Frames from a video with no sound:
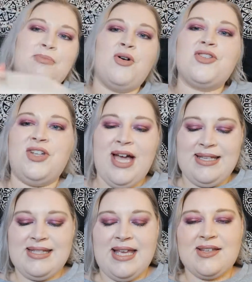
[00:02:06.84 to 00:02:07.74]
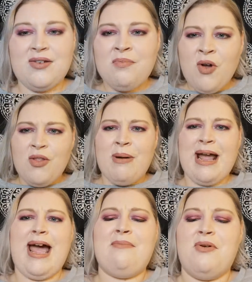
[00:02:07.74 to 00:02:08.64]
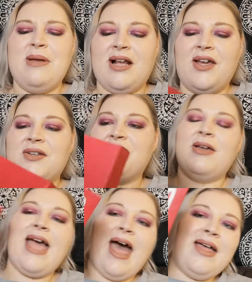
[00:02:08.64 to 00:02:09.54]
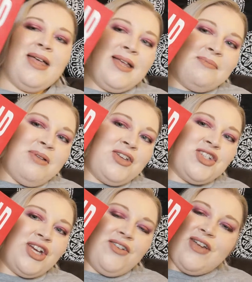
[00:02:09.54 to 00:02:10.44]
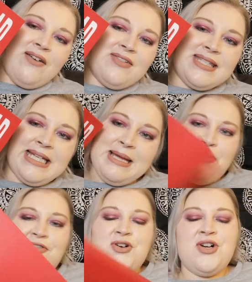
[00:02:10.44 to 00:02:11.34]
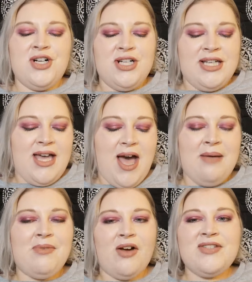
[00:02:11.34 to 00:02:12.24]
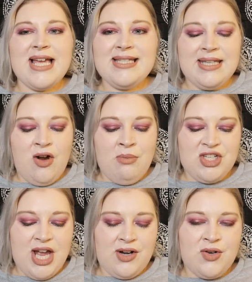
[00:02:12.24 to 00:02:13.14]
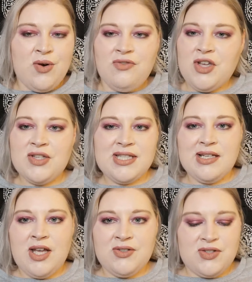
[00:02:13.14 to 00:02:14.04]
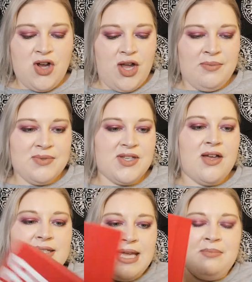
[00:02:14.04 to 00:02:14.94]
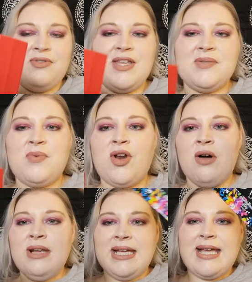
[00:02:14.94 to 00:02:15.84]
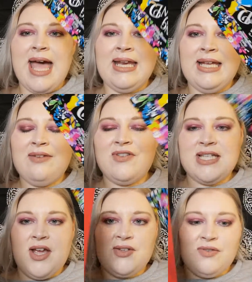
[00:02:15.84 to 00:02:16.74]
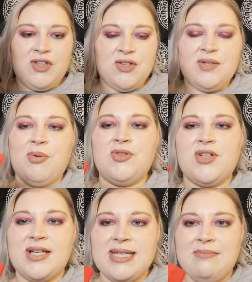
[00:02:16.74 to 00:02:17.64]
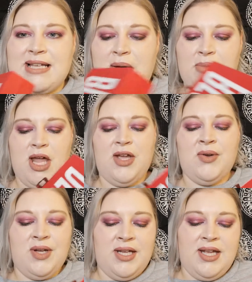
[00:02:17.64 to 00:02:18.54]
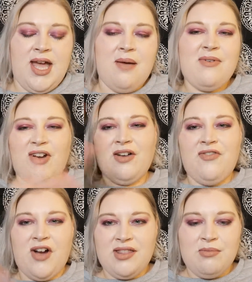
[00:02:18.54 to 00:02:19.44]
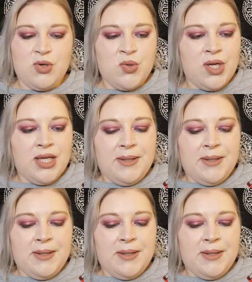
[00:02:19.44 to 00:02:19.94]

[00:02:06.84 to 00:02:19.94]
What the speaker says: box and you can't see it because I've got the camera a bit close, but yeah, Blood Sugar, if you haven't seen it before. I've tested it on my channel, I've used it loads of times. Same with this one. I'll link any videos I've used the products in down below, if I could find them all.